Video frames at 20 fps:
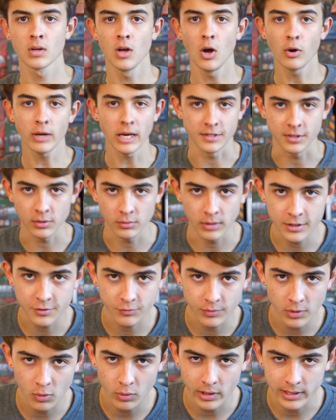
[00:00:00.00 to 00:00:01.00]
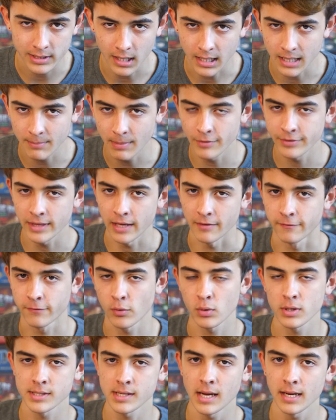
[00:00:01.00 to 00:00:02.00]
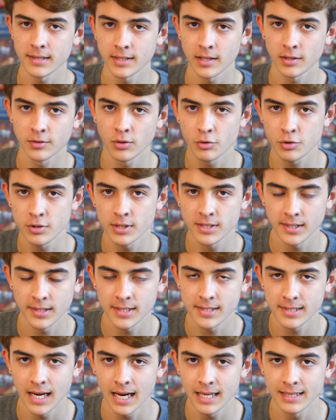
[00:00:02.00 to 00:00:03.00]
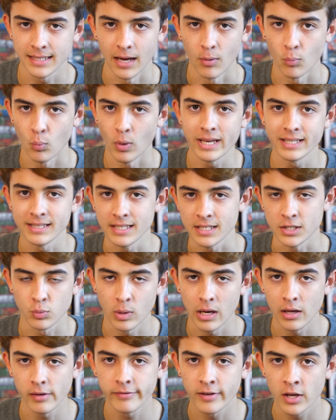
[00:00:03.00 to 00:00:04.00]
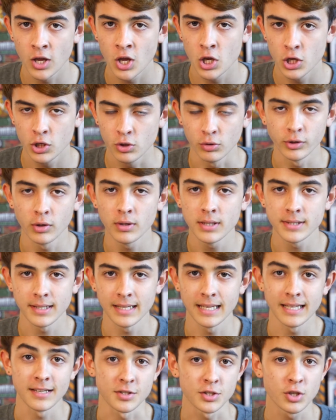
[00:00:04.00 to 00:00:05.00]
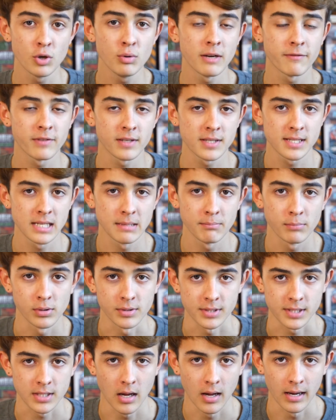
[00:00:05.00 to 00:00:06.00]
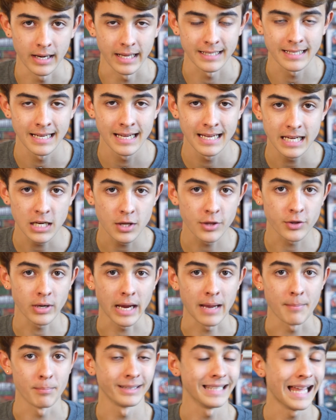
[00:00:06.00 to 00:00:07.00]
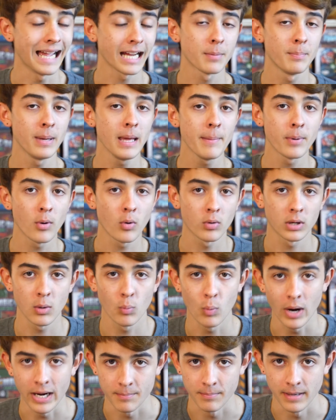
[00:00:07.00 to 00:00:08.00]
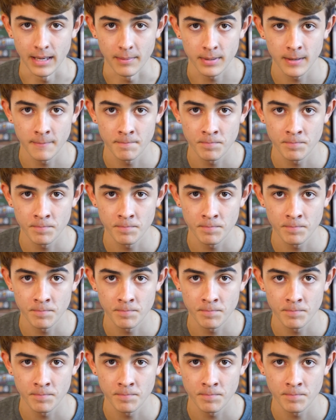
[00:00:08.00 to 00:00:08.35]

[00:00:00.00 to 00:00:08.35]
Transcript: Okay, so let's real quick talk about that force dice that I told you to set aside, that white d12. You'll notice that it has two different symbols on it, either a black pip or a white pip.